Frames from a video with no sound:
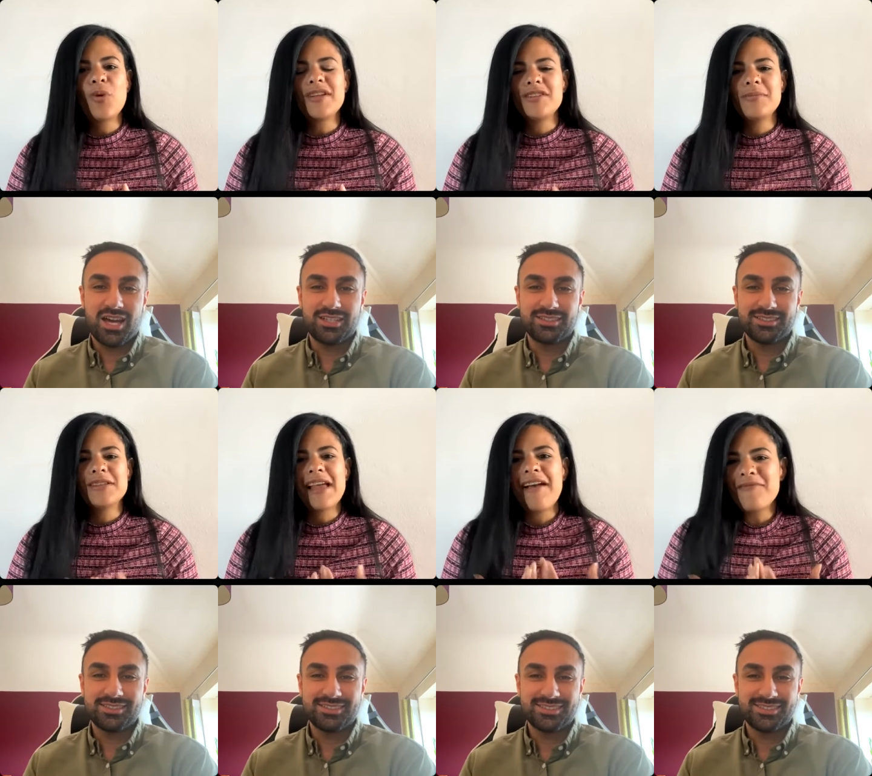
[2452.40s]
Speaker 1: question?
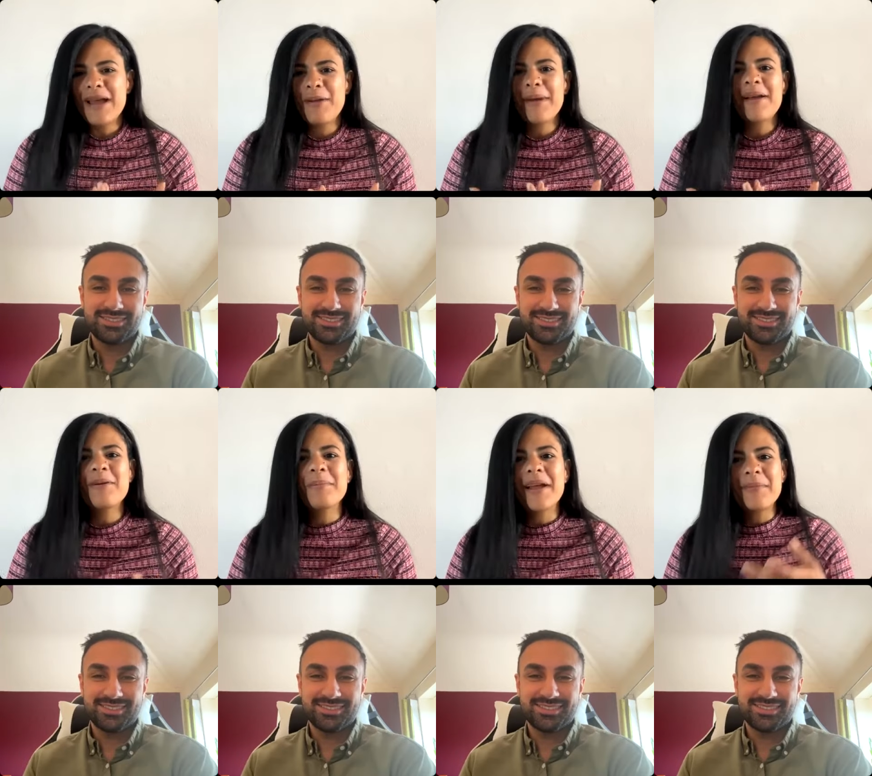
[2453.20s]
Because I have my,
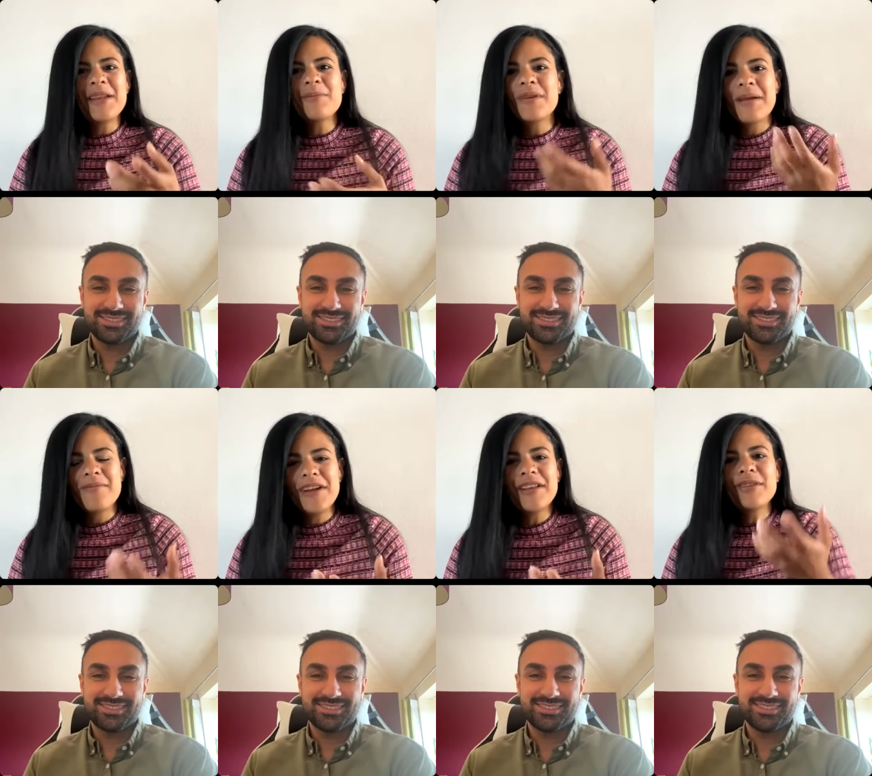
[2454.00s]
my my opinion, but
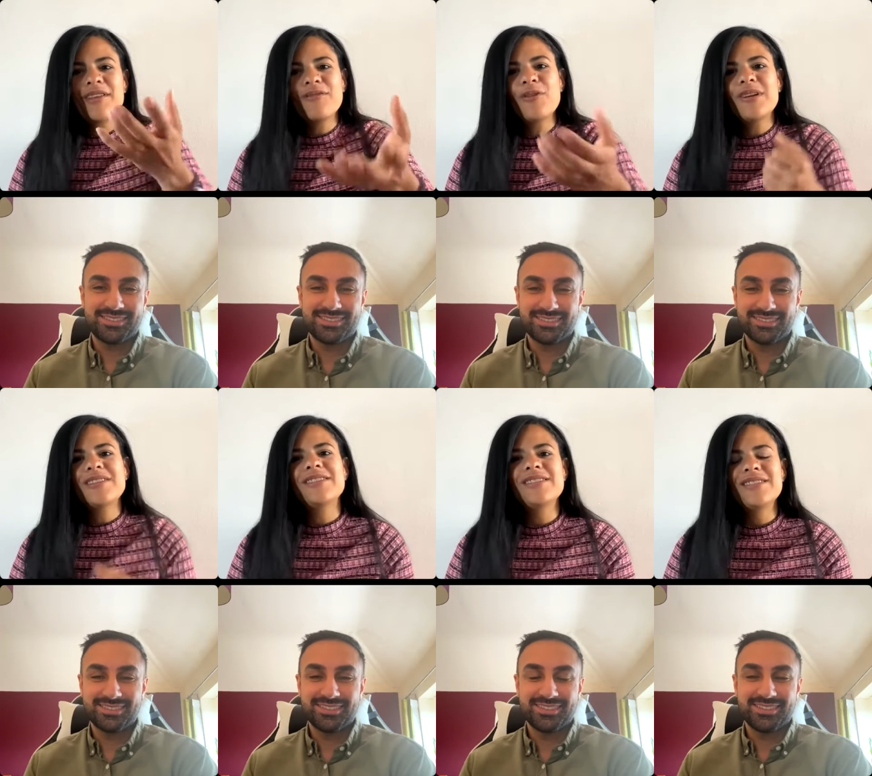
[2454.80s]
I'm very looking
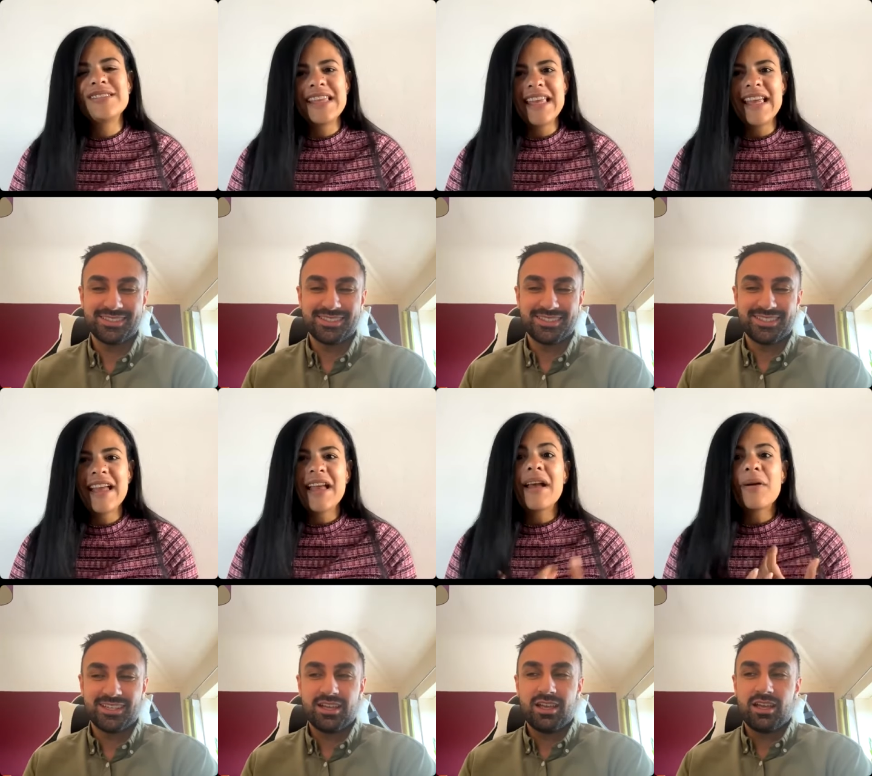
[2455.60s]
forward to to see
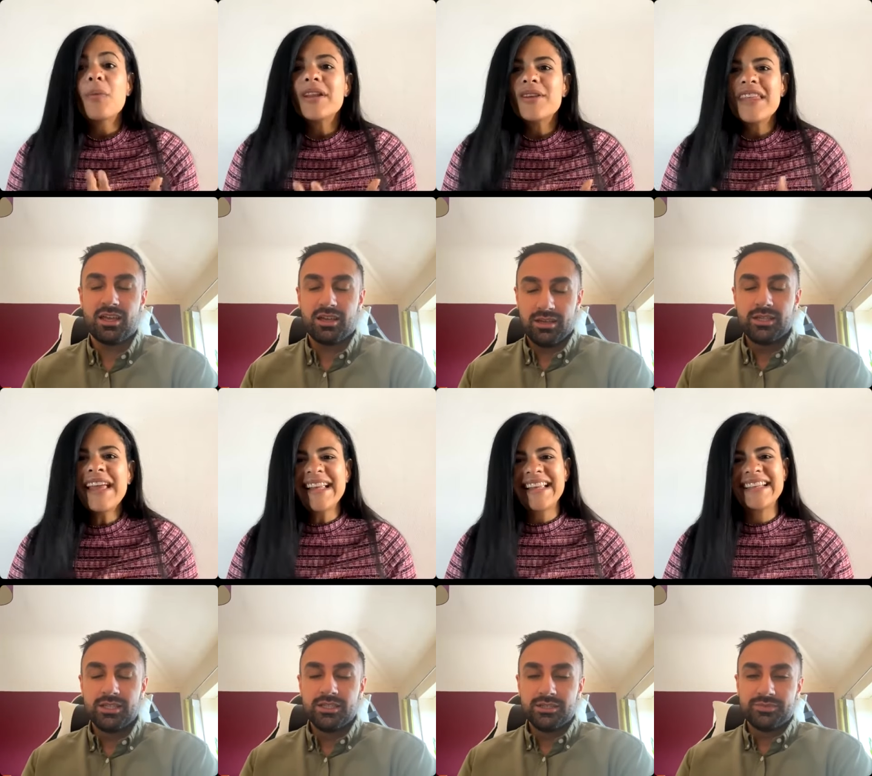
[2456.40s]
what do you
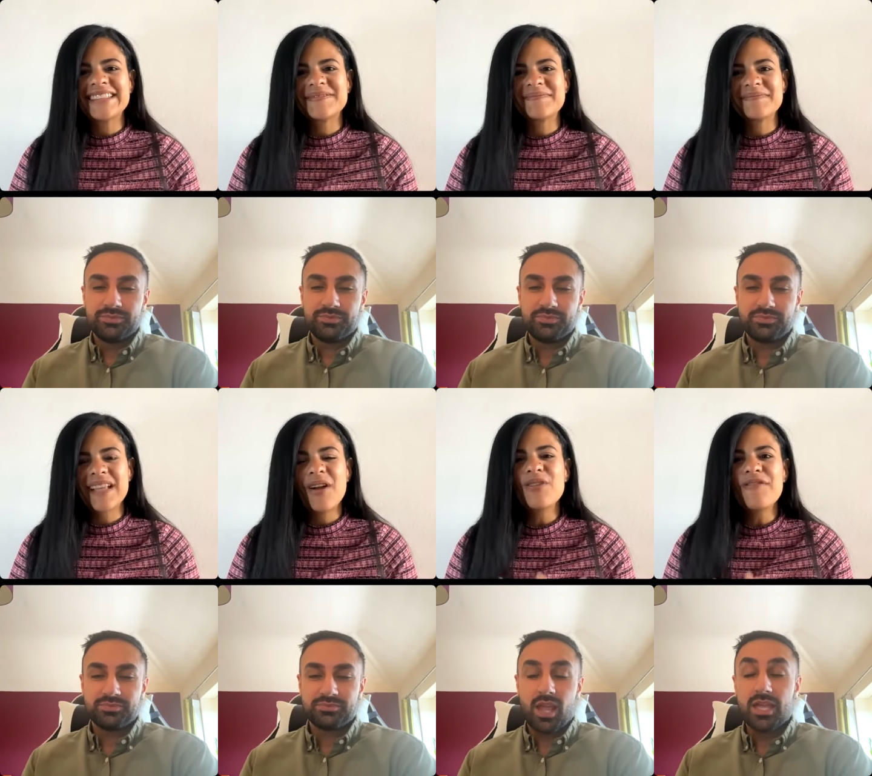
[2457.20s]
think?
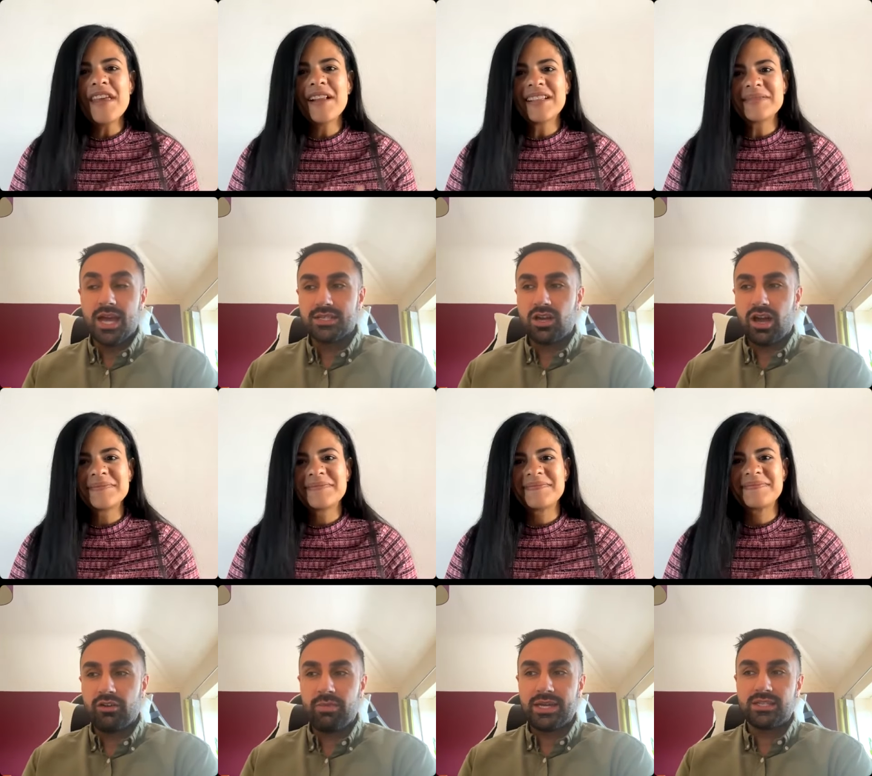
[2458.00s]
How you feel? Yeah, so
Speaker 2: I
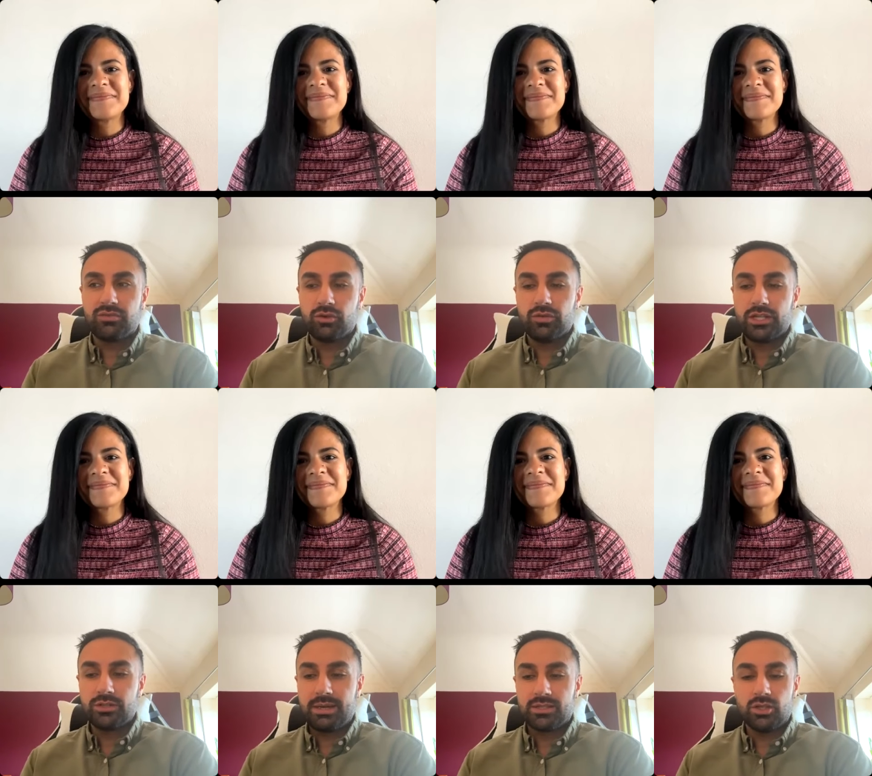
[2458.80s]
have made a few
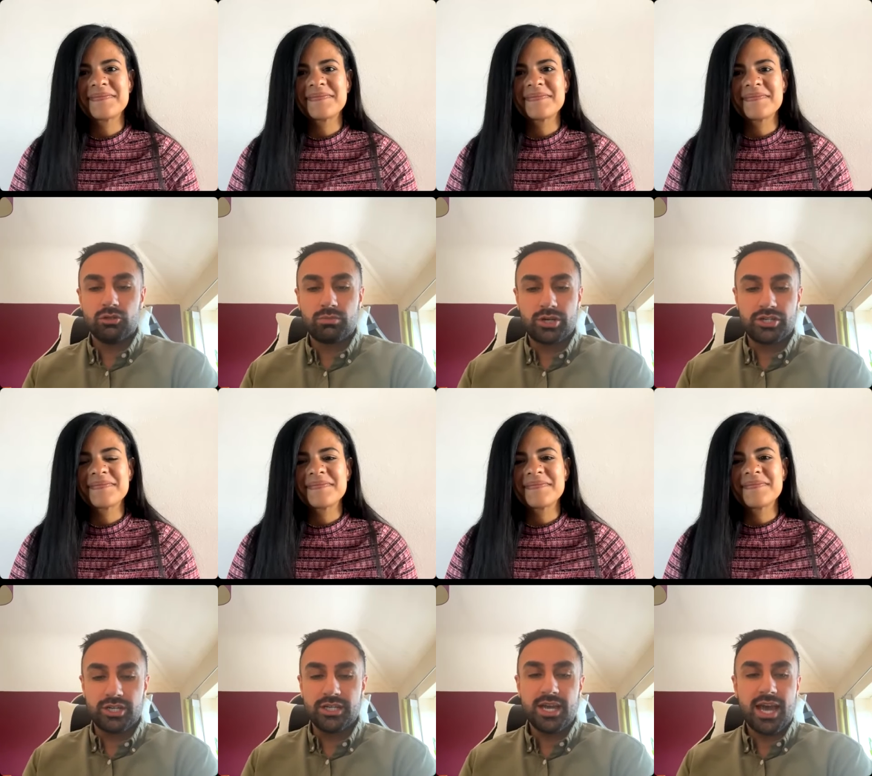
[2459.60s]
videos about soul
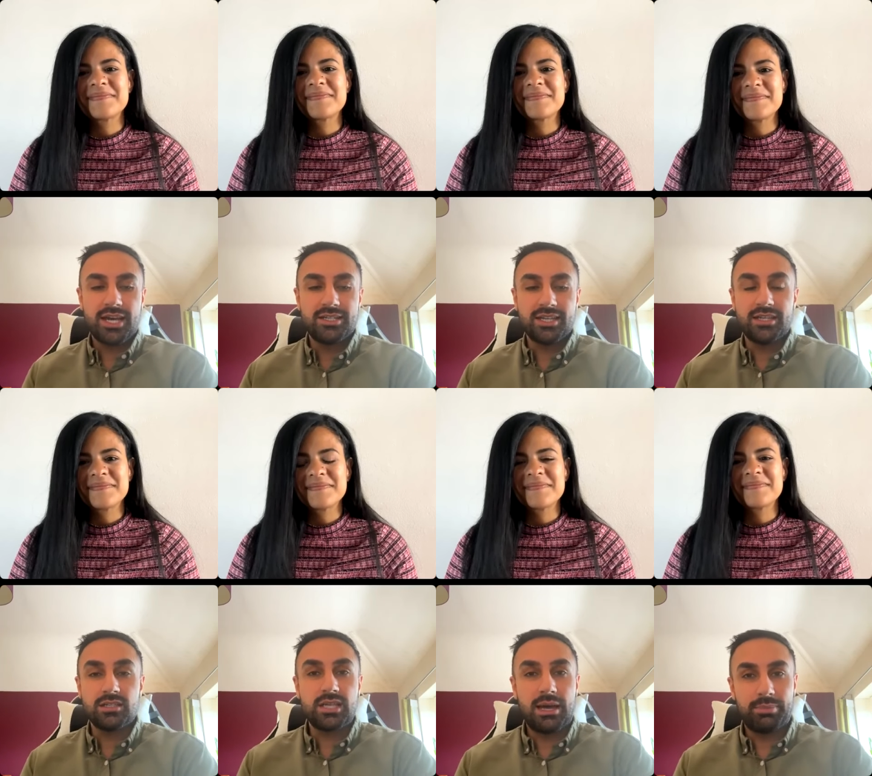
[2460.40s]
merging, and
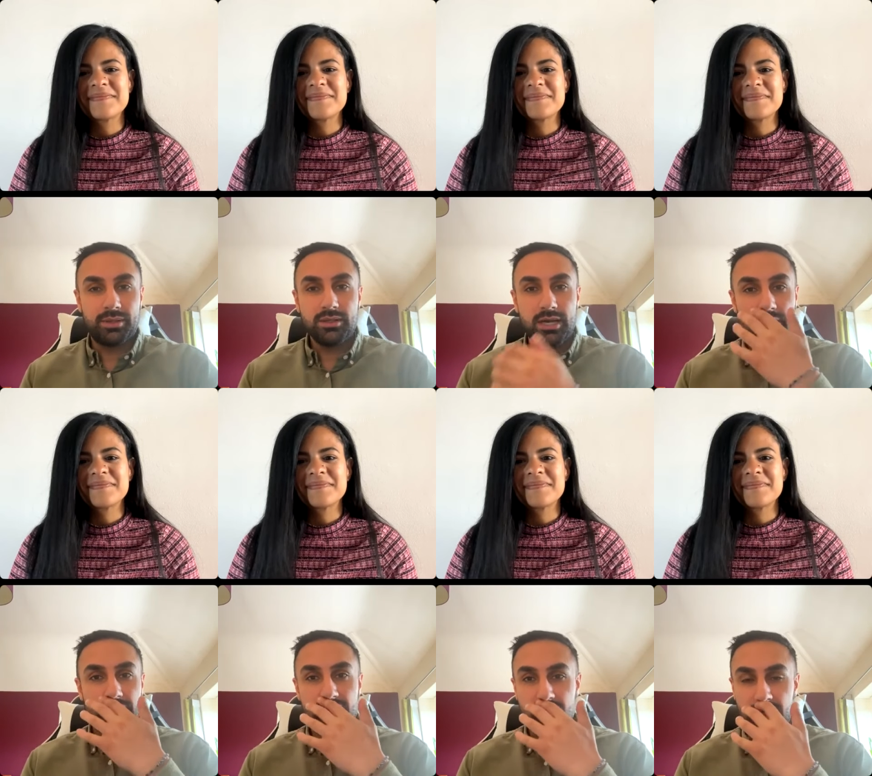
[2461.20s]
it does happen
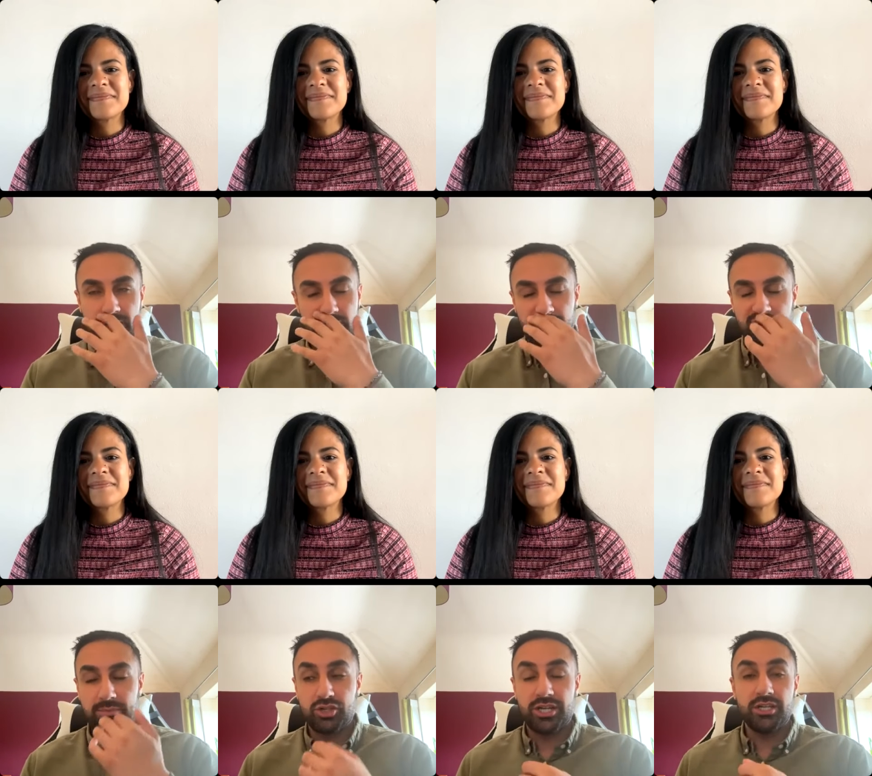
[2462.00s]
eventually on the twin
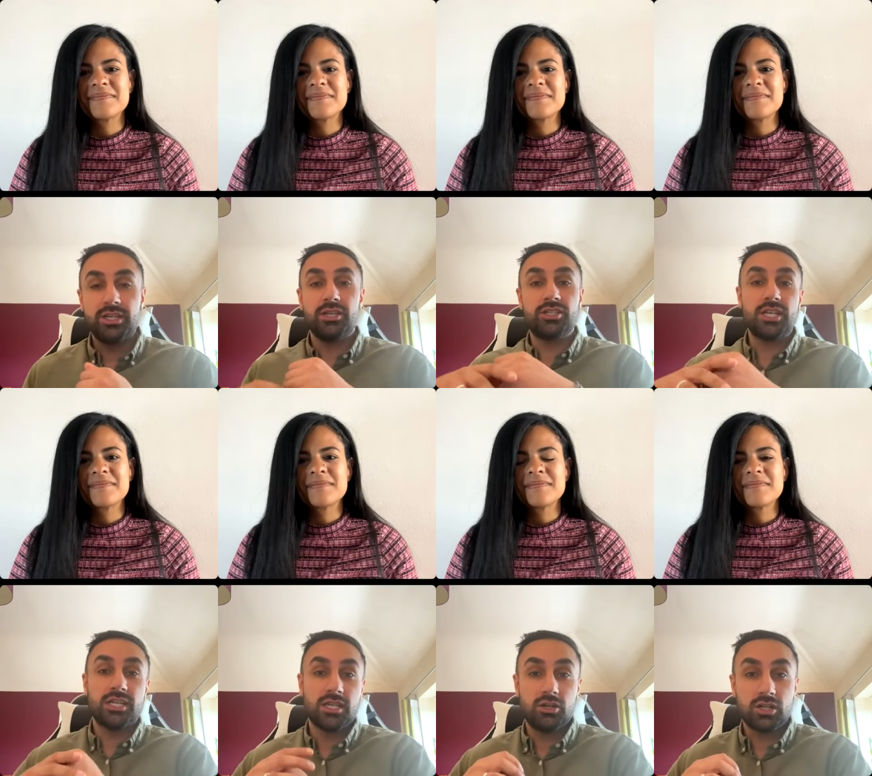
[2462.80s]
flame journey. You
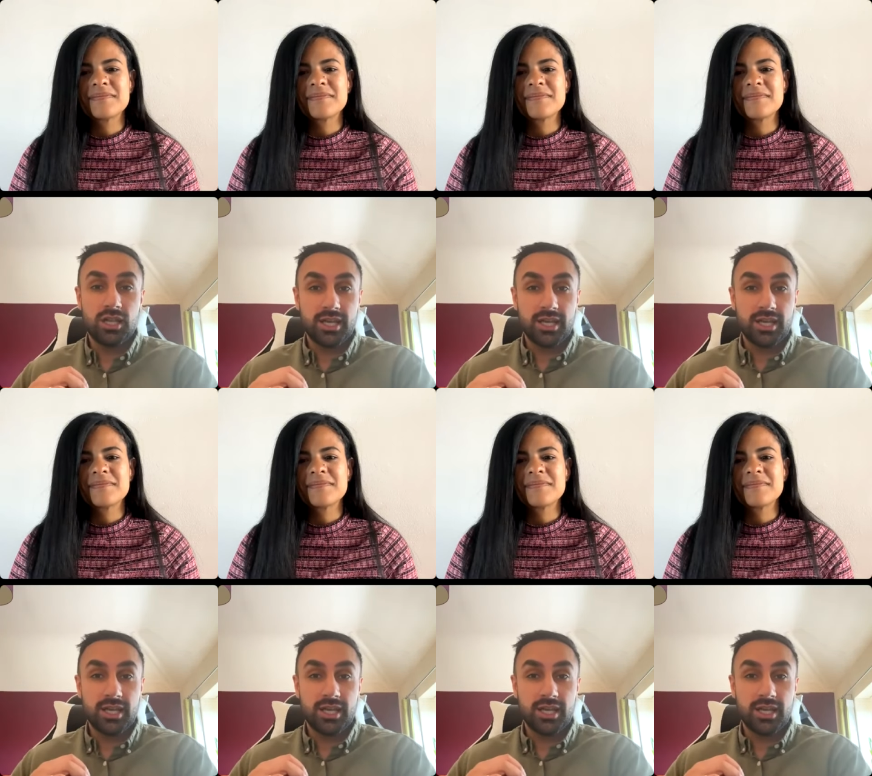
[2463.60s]
start to look